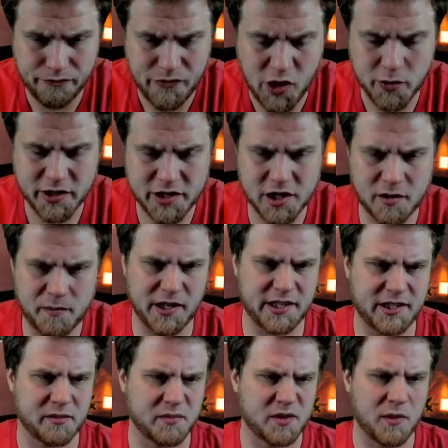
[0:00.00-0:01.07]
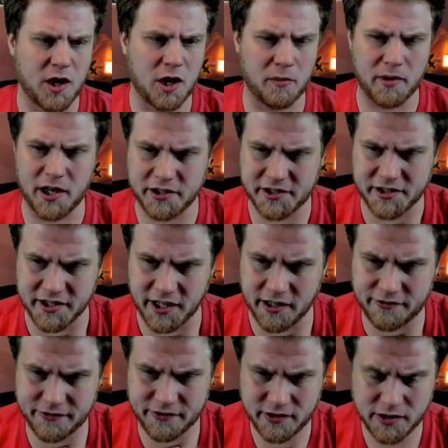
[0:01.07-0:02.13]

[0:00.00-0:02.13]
We're just gonna play some small ball stuff.